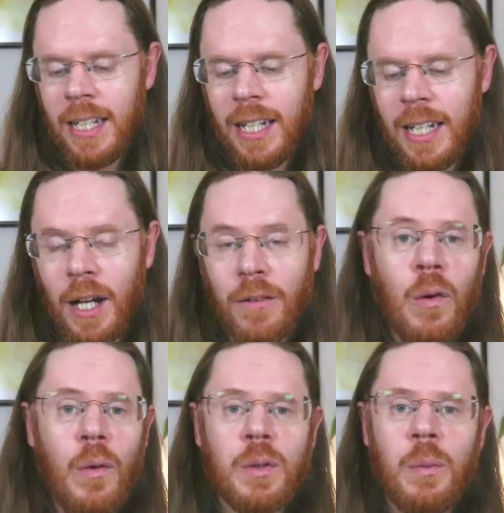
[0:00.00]
Of
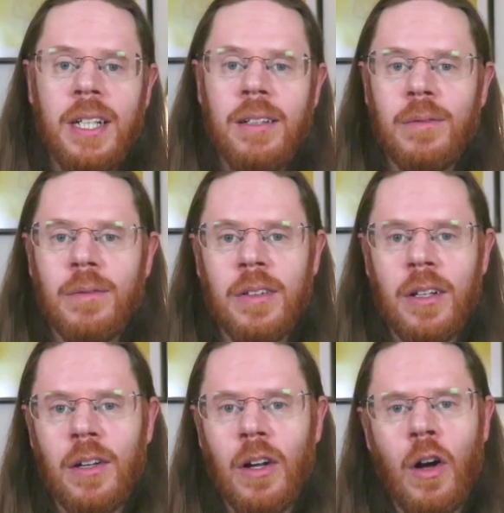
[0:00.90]
course, we,
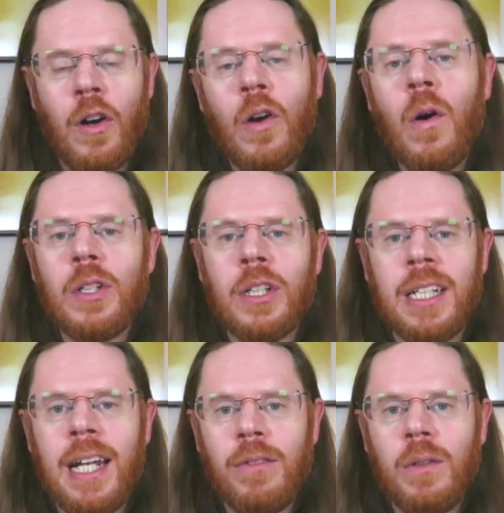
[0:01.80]
on a conscious
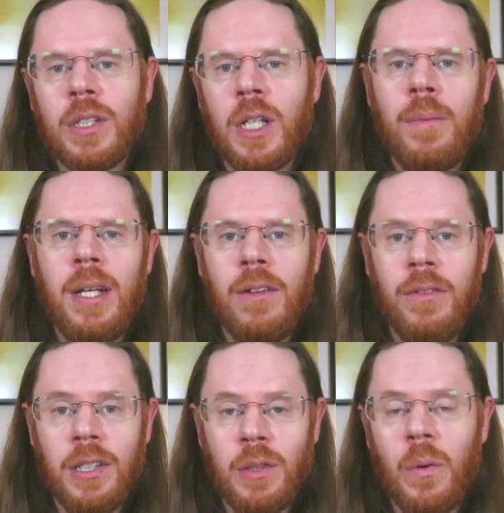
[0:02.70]
level, so many of
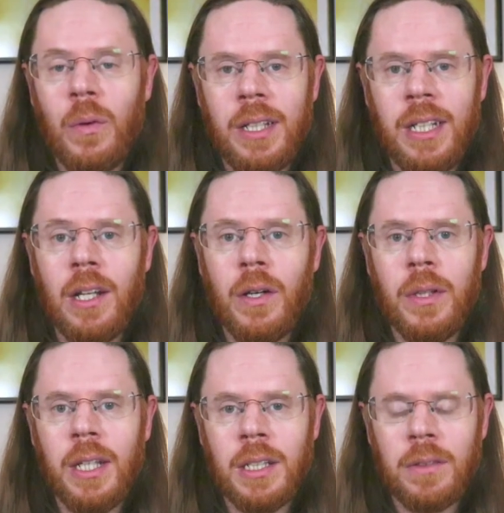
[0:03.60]
us already know
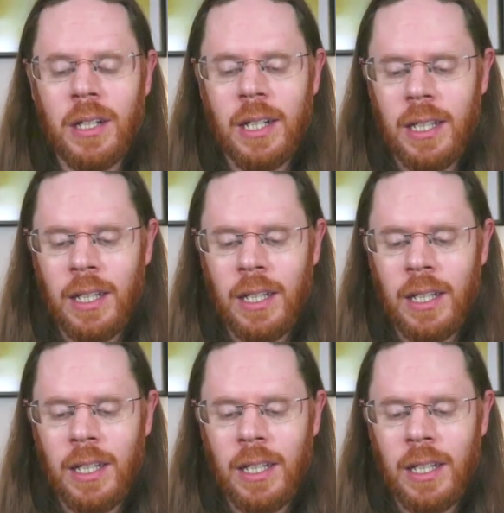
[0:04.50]
this really.